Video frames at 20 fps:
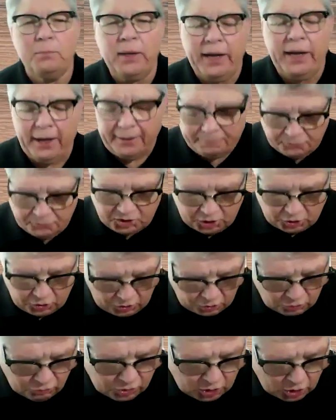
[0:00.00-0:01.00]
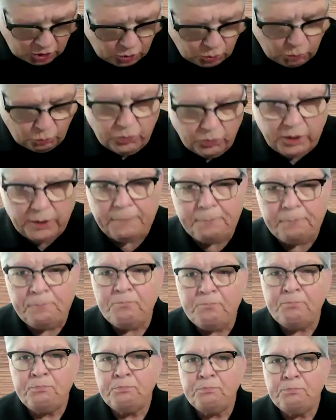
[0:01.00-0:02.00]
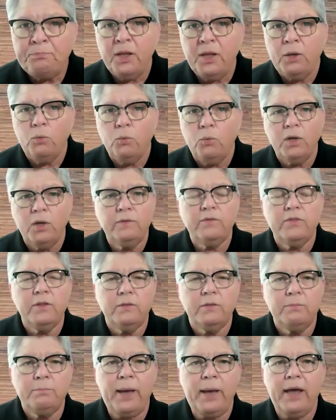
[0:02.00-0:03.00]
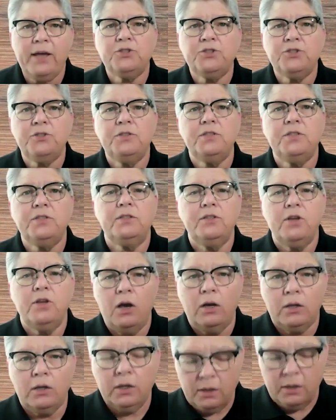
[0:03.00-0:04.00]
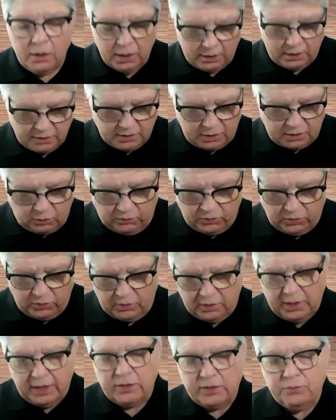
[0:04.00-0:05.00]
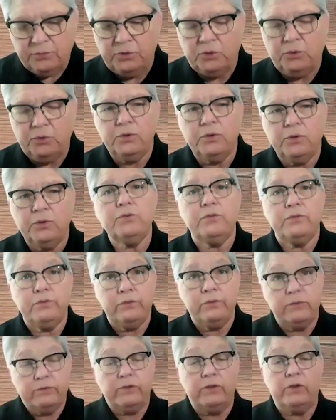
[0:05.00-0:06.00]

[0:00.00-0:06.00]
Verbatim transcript: about so you know that one of the passions at NAHCA has over the last few years since